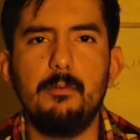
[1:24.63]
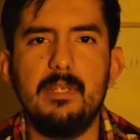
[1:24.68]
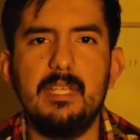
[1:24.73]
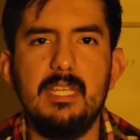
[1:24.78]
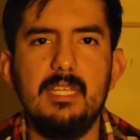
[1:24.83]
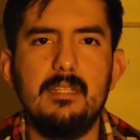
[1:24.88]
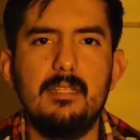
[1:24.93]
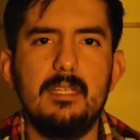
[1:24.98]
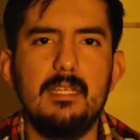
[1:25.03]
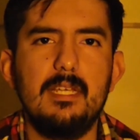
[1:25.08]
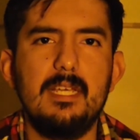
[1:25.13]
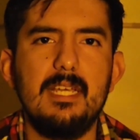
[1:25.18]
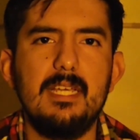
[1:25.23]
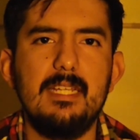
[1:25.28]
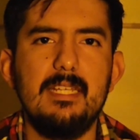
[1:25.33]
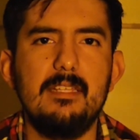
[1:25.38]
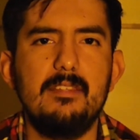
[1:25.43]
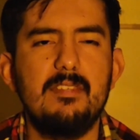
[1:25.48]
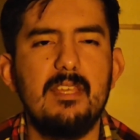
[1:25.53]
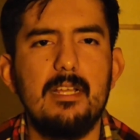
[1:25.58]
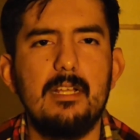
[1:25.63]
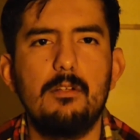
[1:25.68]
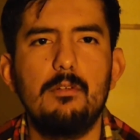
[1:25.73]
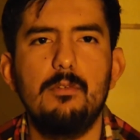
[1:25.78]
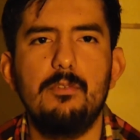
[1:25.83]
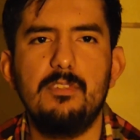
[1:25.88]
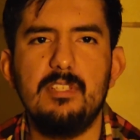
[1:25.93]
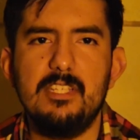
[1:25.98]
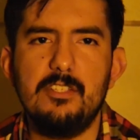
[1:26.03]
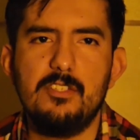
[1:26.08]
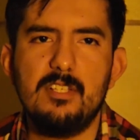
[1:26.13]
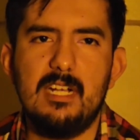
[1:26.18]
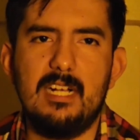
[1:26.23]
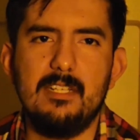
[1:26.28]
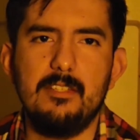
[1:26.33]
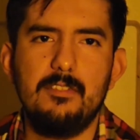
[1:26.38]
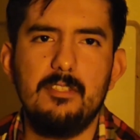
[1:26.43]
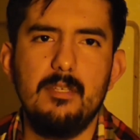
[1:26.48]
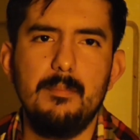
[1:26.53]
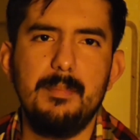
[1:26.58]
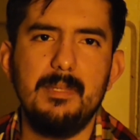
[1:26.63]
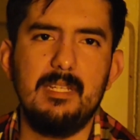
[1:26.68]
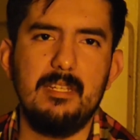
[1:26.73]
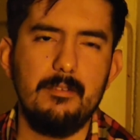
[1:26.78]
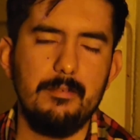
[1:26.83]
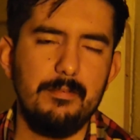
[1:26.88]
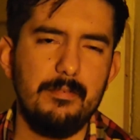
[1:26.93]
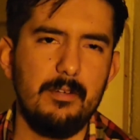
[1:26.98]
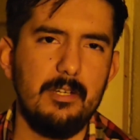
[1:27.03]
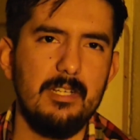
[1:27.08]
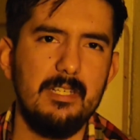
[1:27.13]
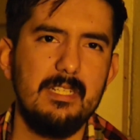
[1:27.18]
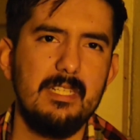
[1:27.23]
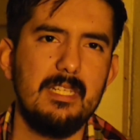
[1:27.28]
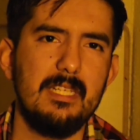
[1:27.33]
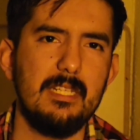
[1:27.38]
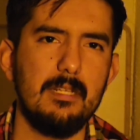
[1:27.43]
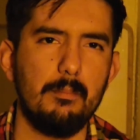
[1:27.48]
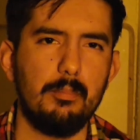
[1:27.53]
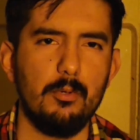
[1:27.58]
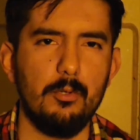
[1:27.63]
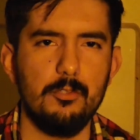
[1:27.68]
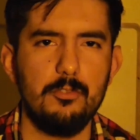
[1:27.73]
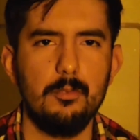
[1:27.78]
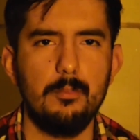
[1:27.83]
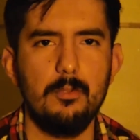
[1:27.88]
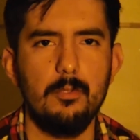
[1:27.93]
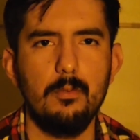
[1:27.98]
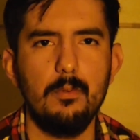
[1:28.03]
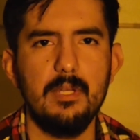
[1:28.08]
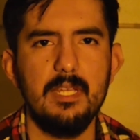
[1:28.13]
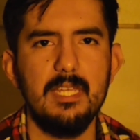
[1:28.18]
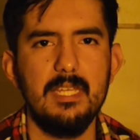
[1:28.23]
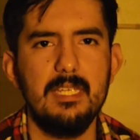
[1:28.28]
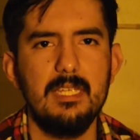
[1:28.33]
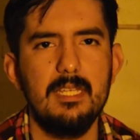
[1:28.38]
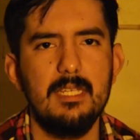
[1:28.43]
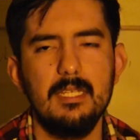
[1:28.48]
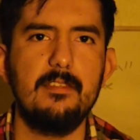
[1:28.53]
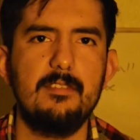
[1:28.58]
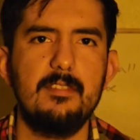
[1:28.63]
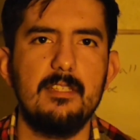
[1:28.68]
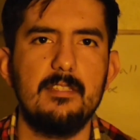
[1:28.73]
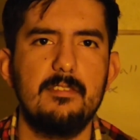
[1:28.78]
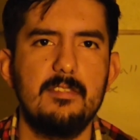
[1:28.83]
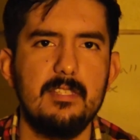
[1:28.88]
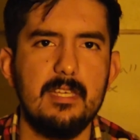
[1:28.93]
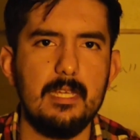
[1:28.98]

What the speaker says: read, and it tackles each concept in a fun and approachable way. It sits